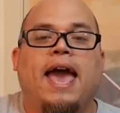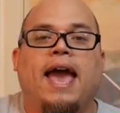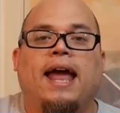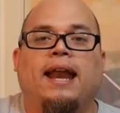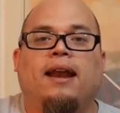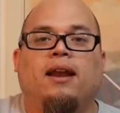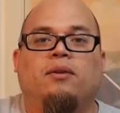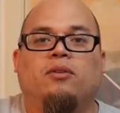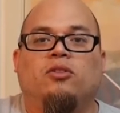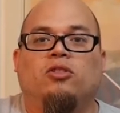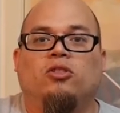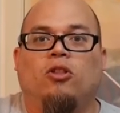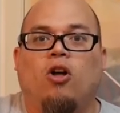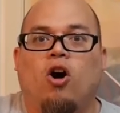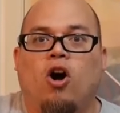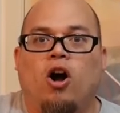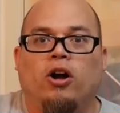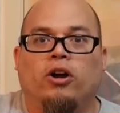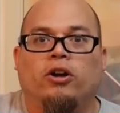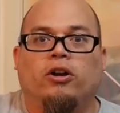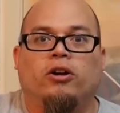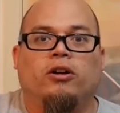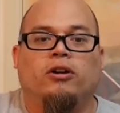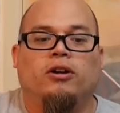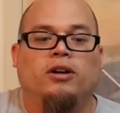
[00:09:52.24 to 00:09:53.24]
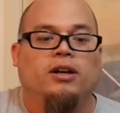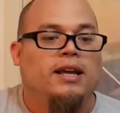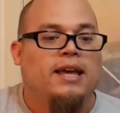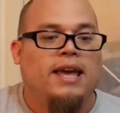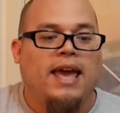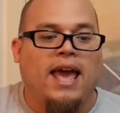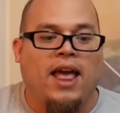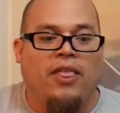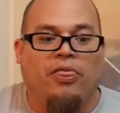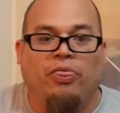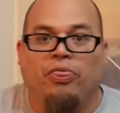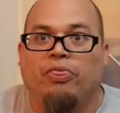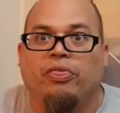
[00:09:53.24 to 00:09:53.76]
and longer
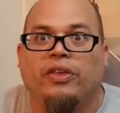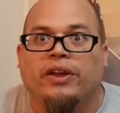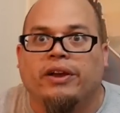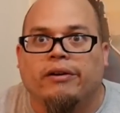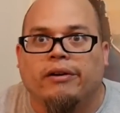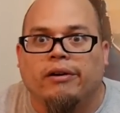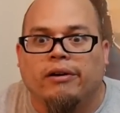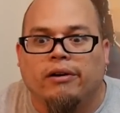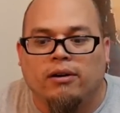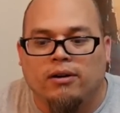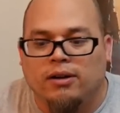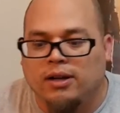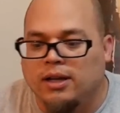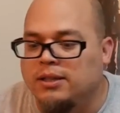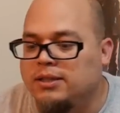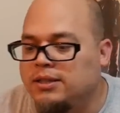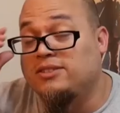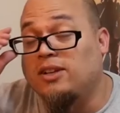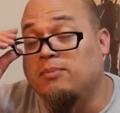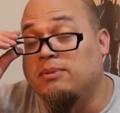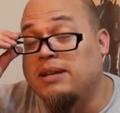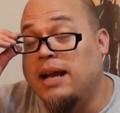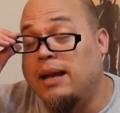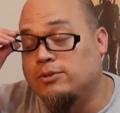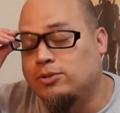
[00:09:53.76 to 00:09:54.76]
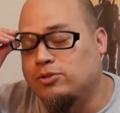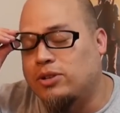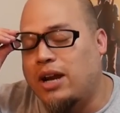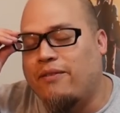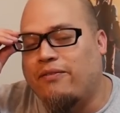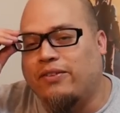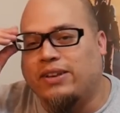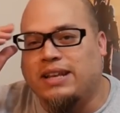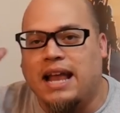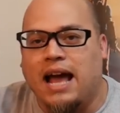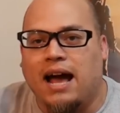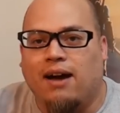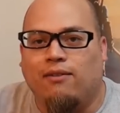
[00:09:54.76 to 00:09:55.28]
and thicker. Sometimes
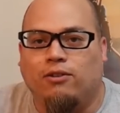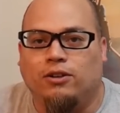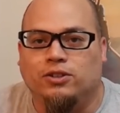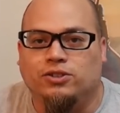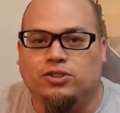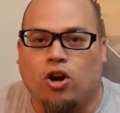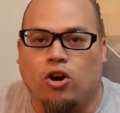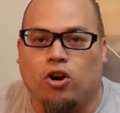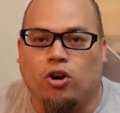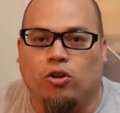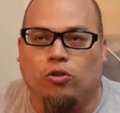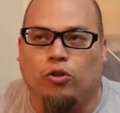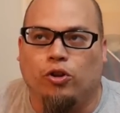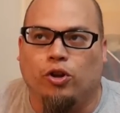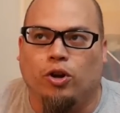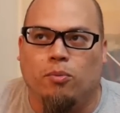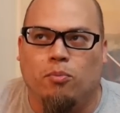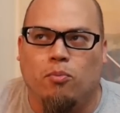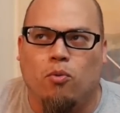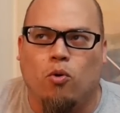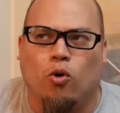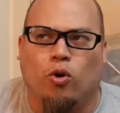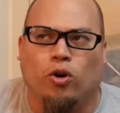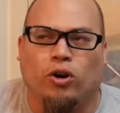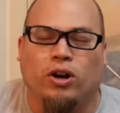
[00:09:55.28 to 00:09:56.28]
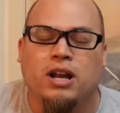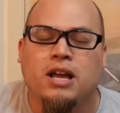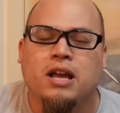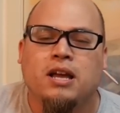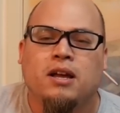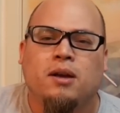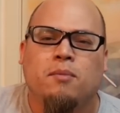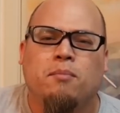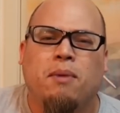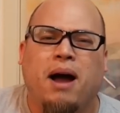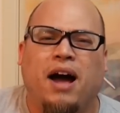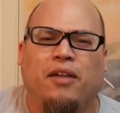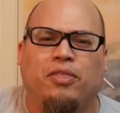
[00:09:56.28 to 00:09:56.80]
graphic novels are a little more
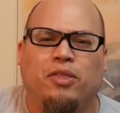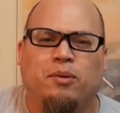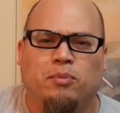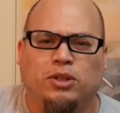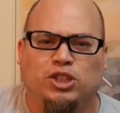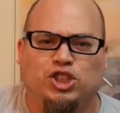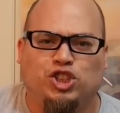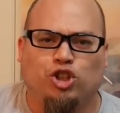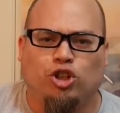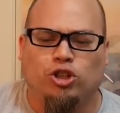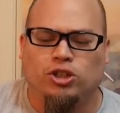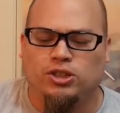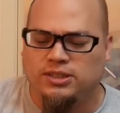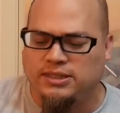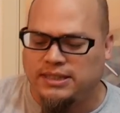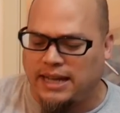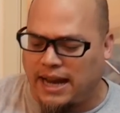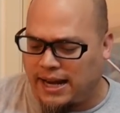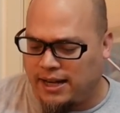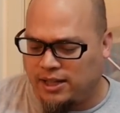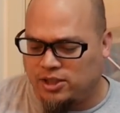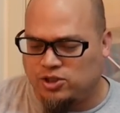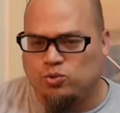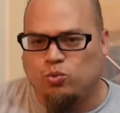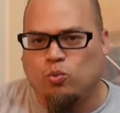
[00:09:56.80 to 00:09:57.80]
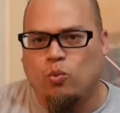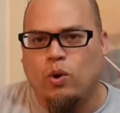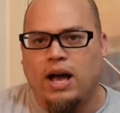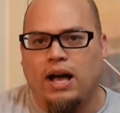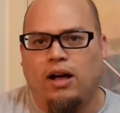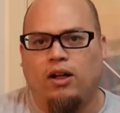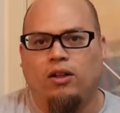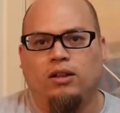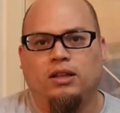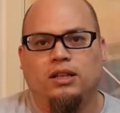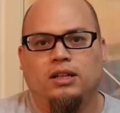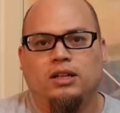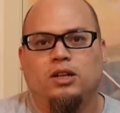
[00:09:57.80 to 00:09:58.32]
on the mature side as
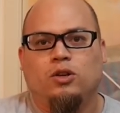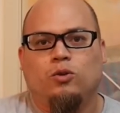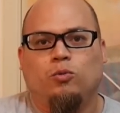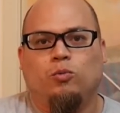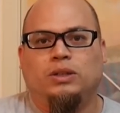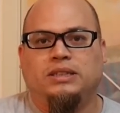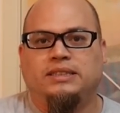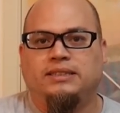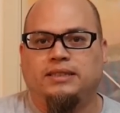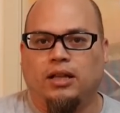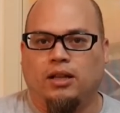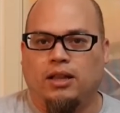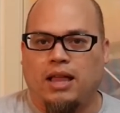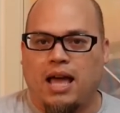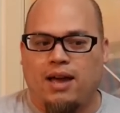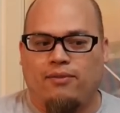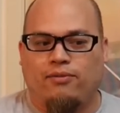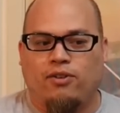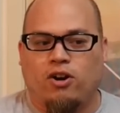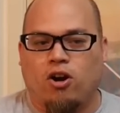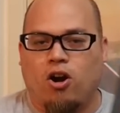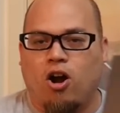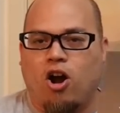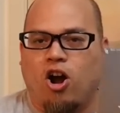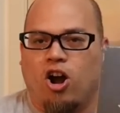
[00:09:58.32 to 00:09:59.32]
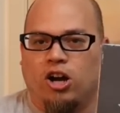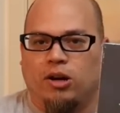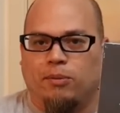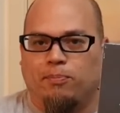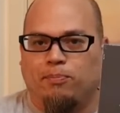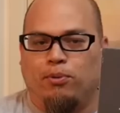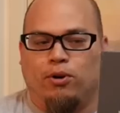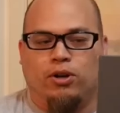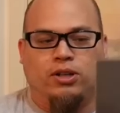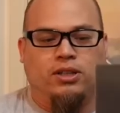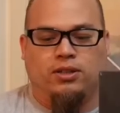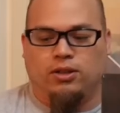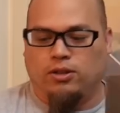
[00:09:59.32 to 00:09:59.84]
well. We still have our art
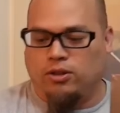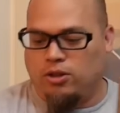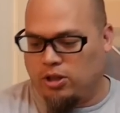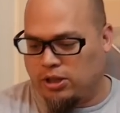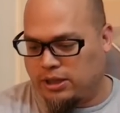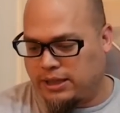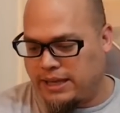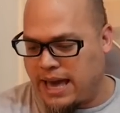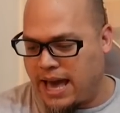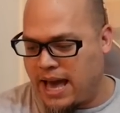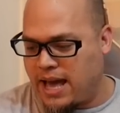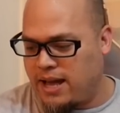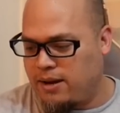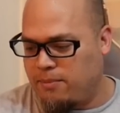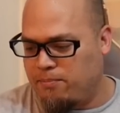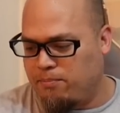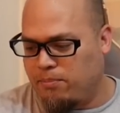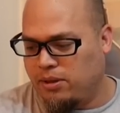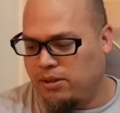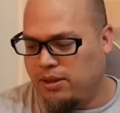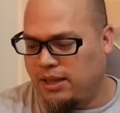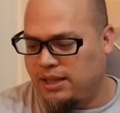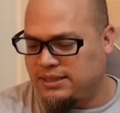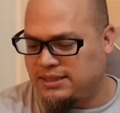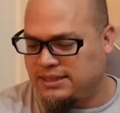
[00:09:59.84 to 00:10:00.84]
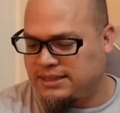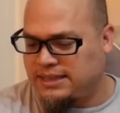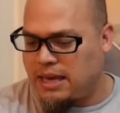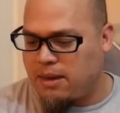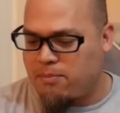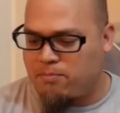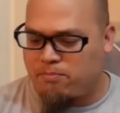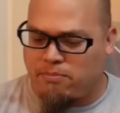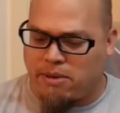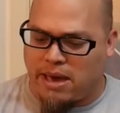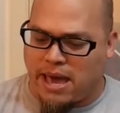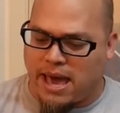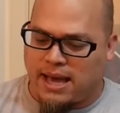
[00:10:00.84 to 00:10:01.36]
book to look at, but let's
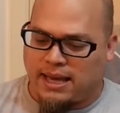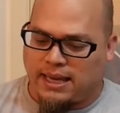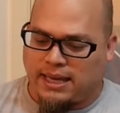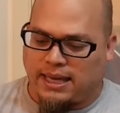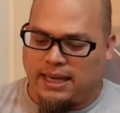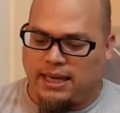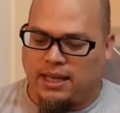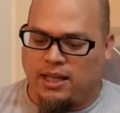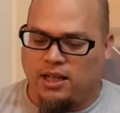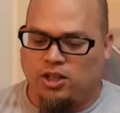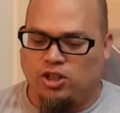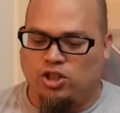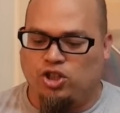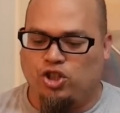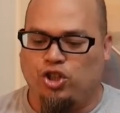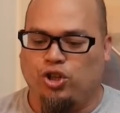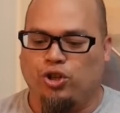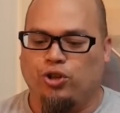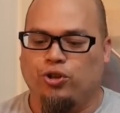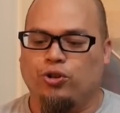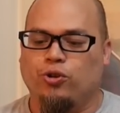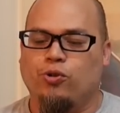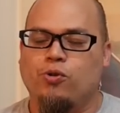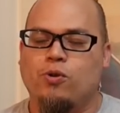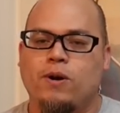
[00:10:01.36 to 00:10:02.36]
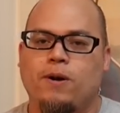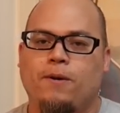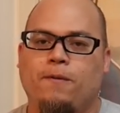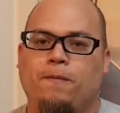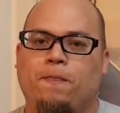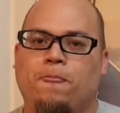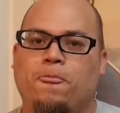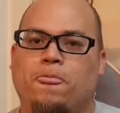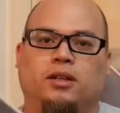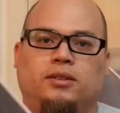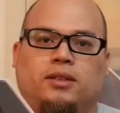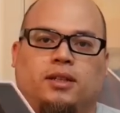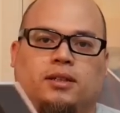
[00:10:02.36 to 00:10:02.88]
get back into...
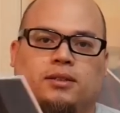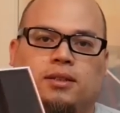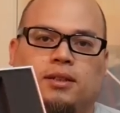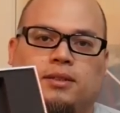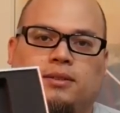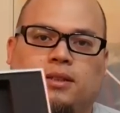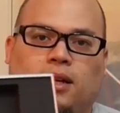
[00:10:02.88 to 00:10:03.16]
Da, da, da,